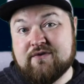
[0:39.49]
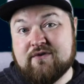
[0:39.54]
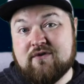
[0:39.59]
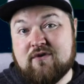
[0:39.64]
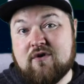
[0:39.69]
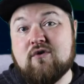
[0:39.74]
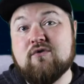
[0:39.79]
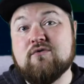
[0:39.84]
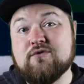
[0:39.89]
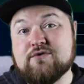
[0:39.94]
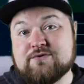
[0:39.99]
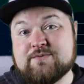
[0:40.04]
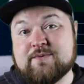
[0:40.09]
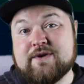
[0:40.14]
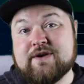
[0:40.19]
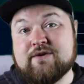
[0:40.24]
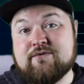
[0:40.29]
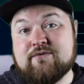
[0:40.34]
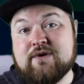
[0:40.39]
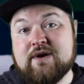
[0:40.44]
all goes
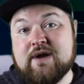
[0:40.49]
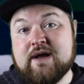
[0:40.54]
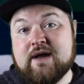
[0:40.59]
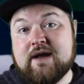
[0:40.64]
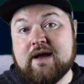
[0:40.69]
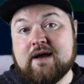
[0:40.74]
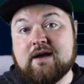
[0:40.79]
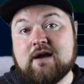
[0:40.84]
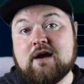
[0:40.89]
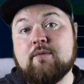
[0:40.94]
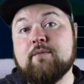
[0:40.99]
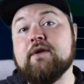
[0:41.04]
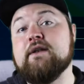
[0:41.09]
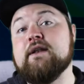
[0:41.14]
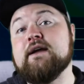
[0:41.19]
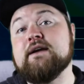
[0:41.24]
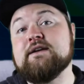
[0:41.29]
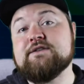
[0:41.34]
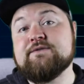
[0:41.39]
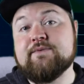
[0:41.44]
well, and coming
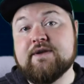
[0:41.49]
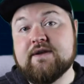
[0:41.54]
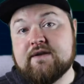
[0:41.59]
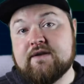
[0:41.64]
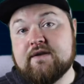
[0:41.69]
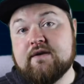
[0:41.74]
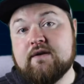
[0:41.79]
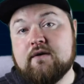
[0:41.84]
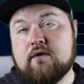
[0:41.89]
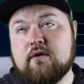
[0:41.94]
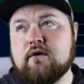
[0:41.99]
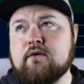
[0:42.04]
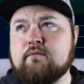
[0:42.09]
next week or